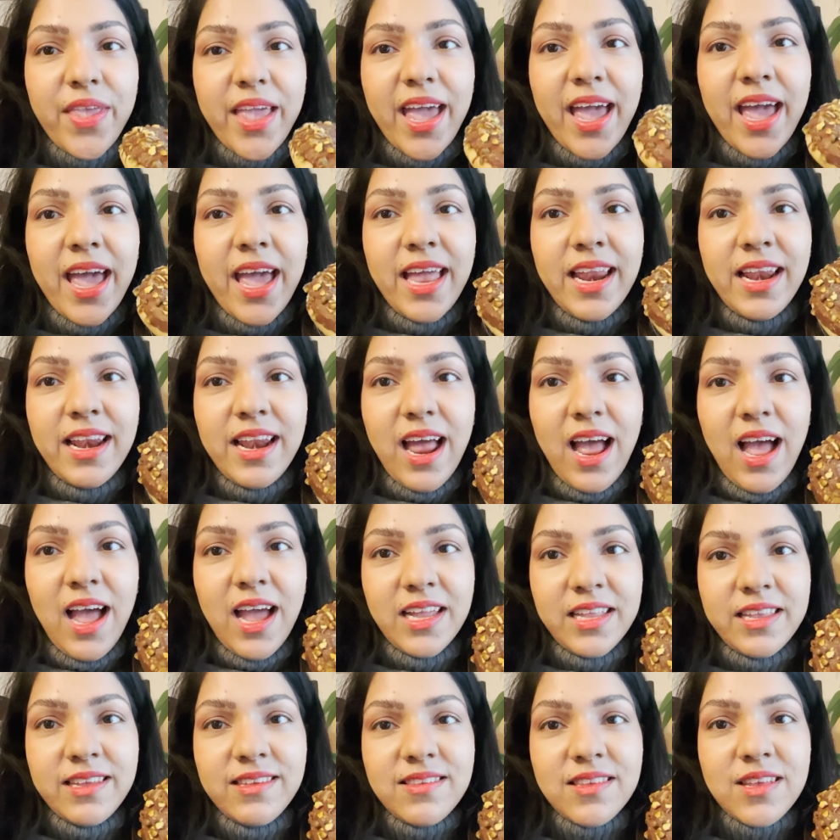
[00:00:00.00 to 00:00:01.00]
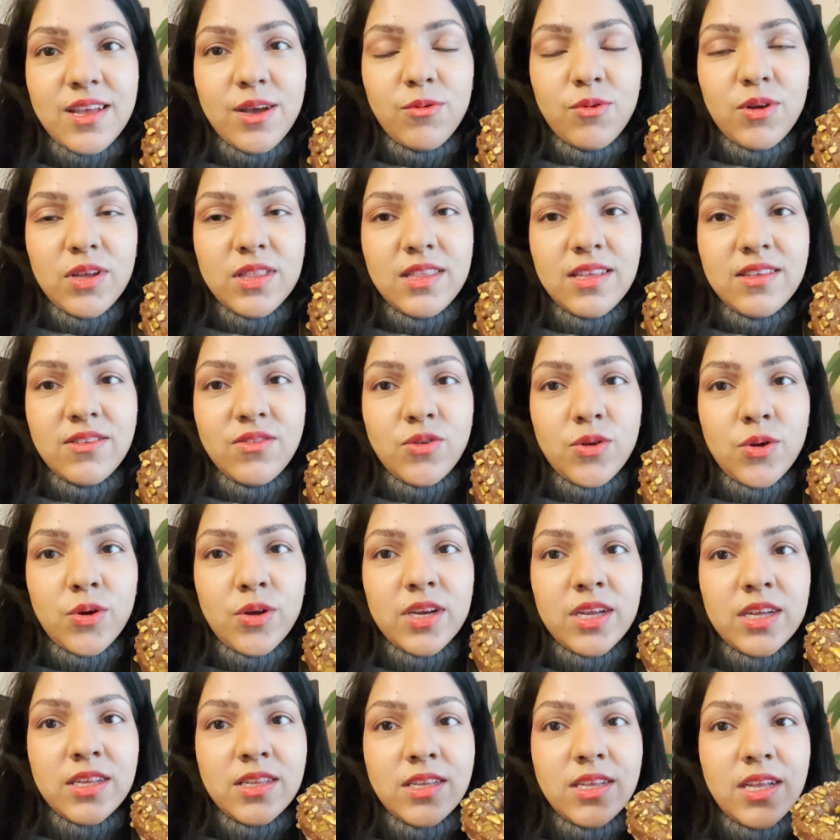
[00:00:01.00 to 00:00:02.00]
And I discovered this
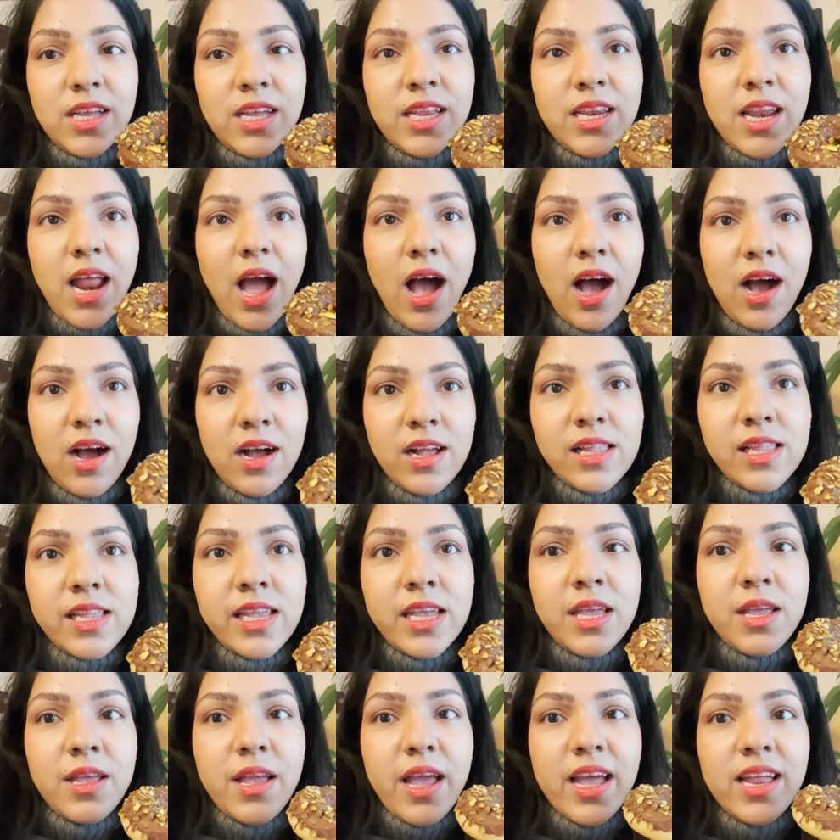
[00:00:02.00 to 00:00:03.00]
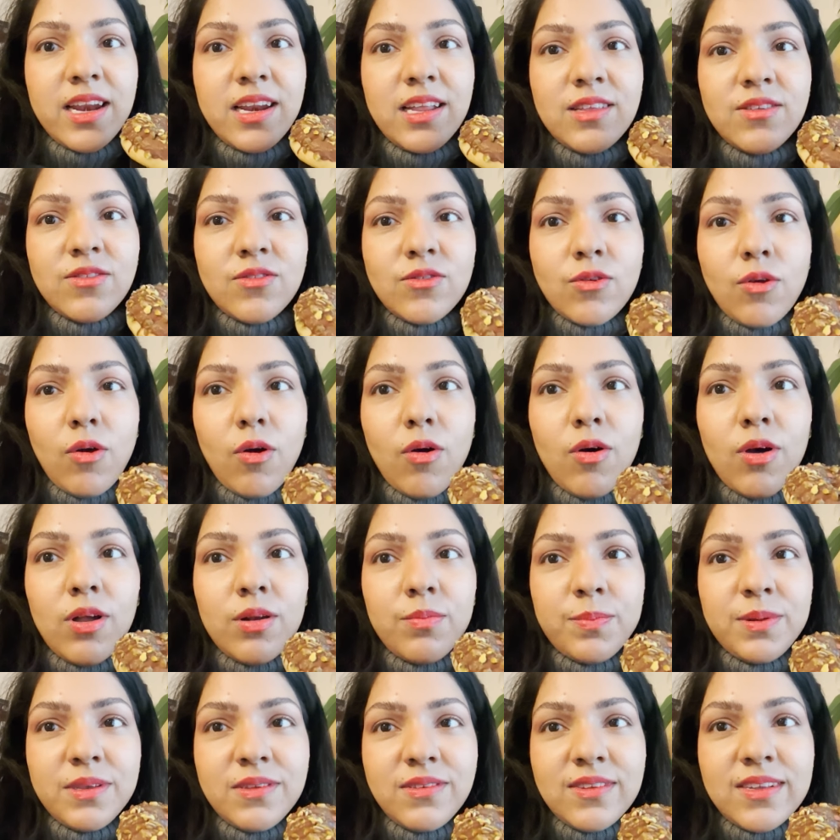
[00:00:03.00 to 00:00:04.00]
donut in Aldi and it's all
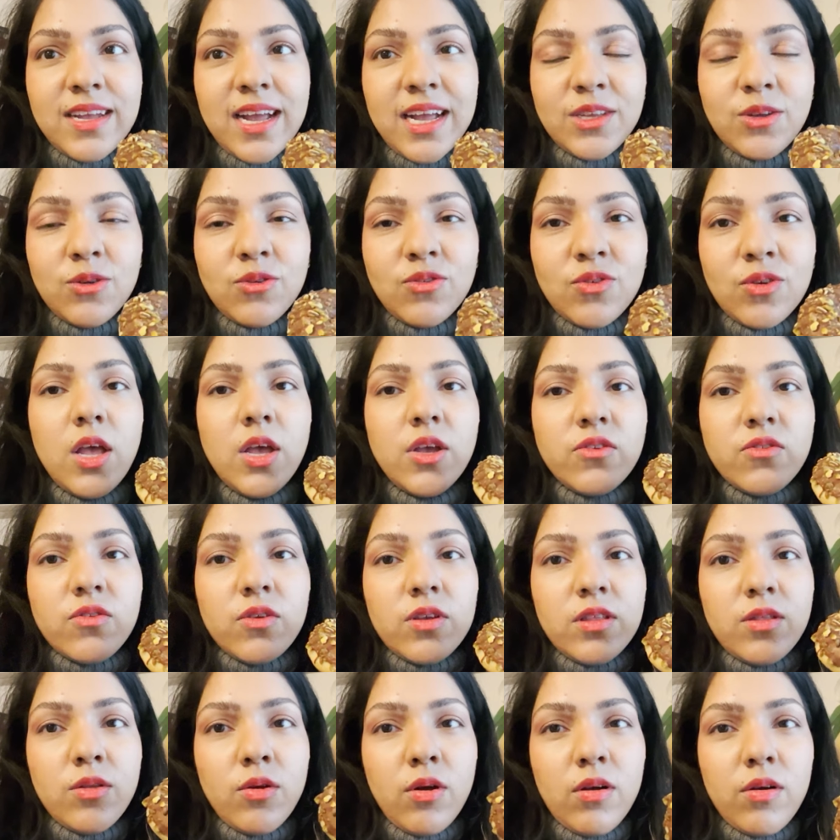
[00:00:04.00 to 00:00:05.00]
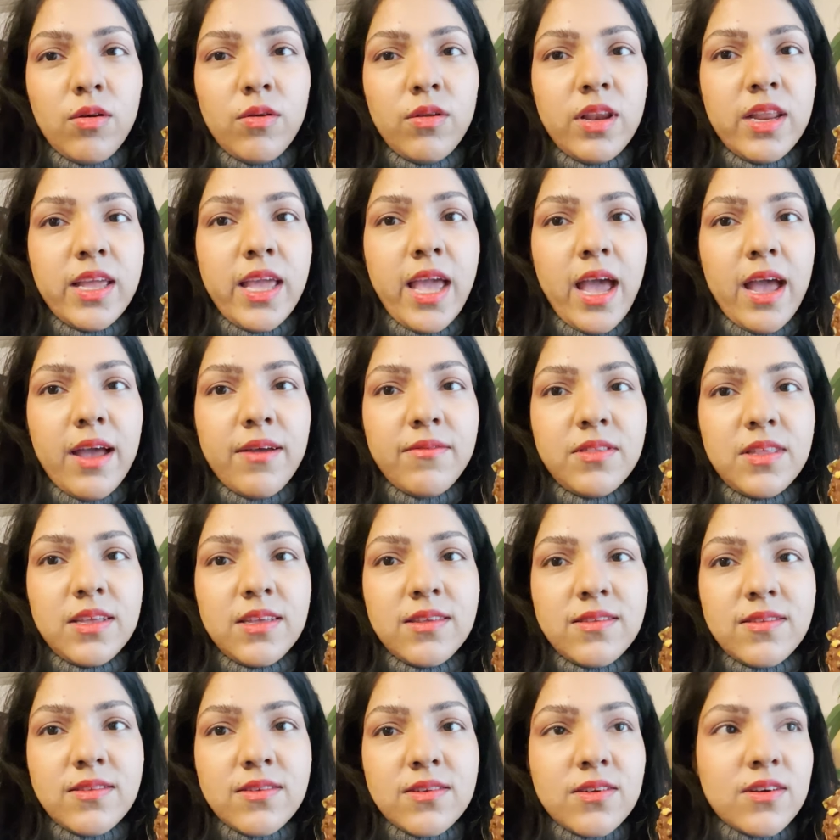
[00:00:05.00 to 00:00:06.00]
pistachio. So it not only have
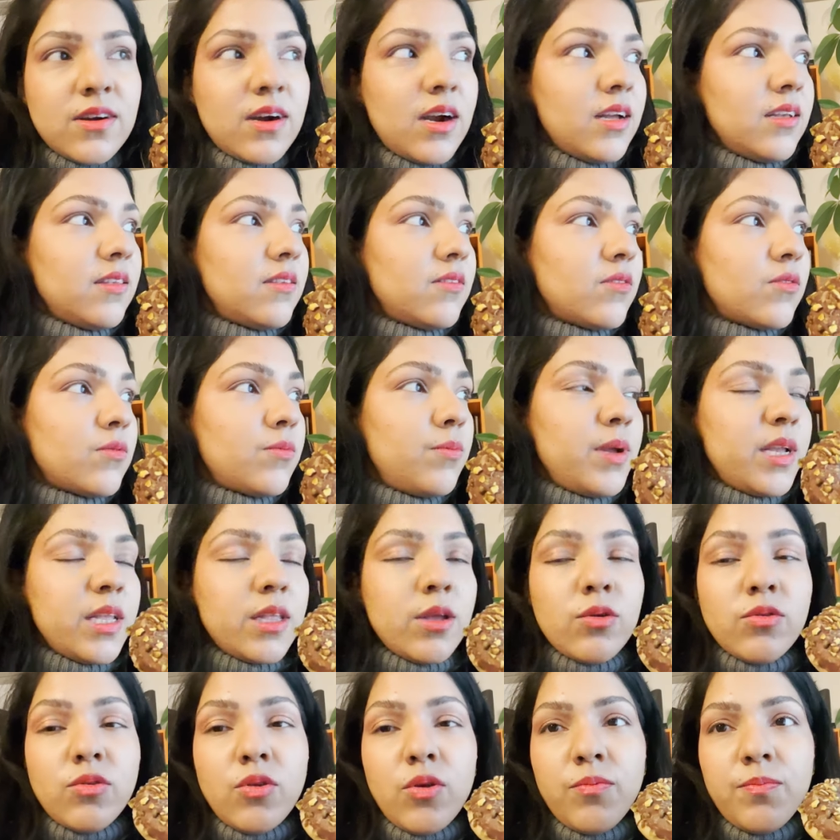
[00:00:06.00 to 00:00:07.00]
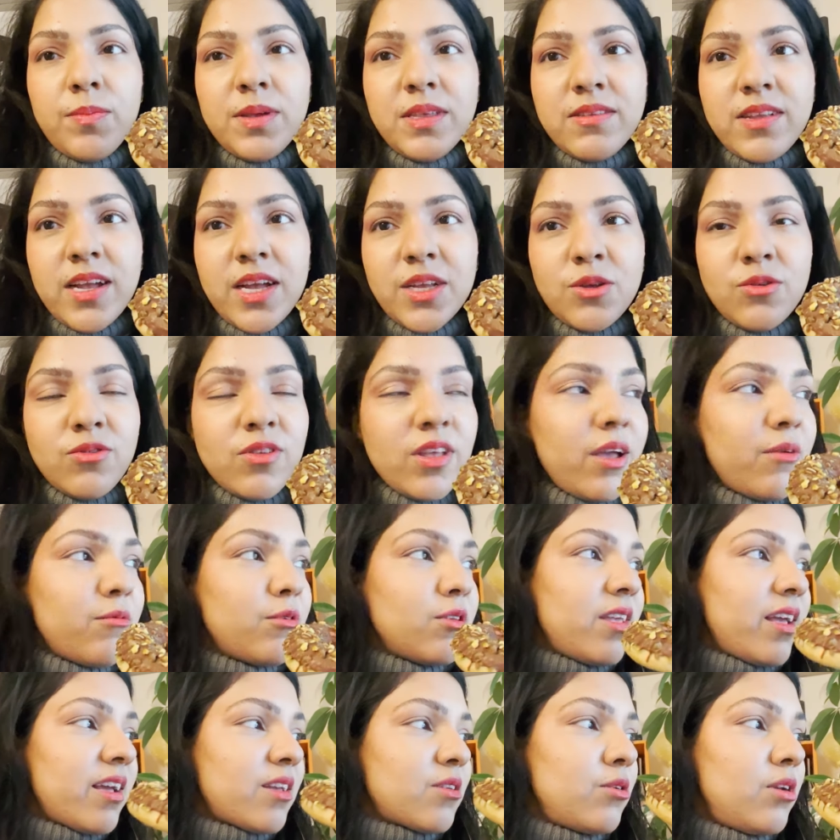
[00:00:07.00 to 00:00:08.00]
this crust made out of pistachios, I
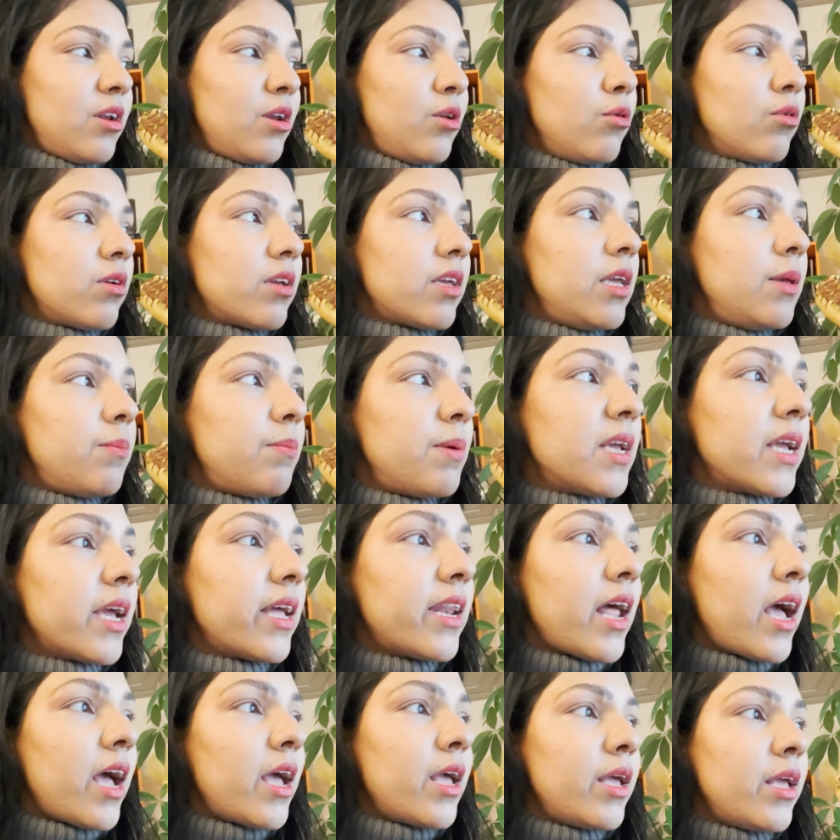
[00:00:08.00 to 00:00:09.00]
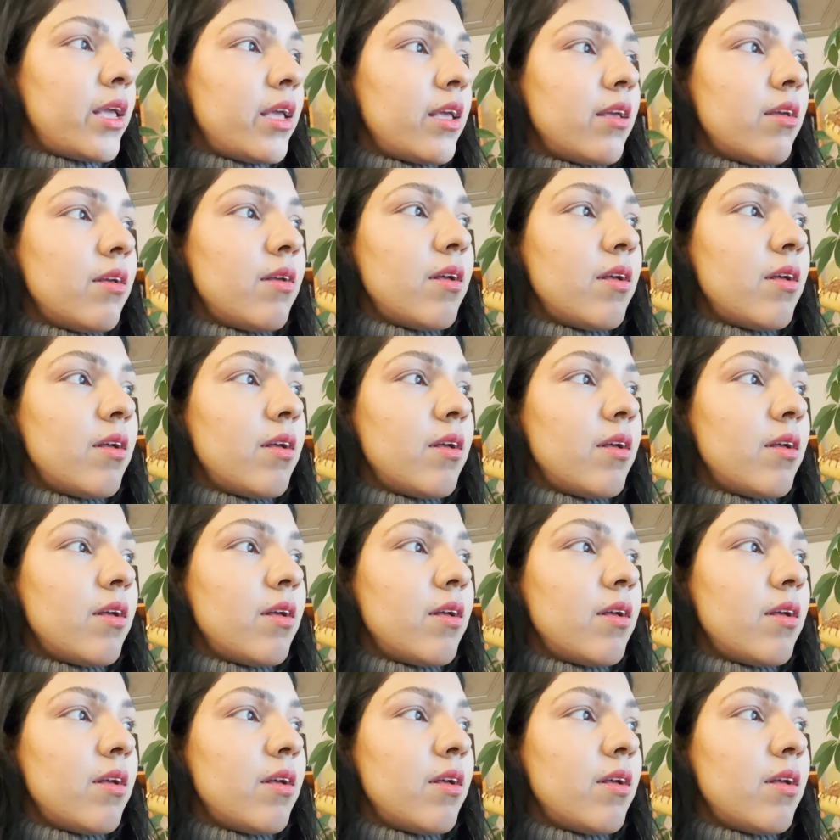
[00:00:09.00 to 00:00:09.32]
was actually keeping an eye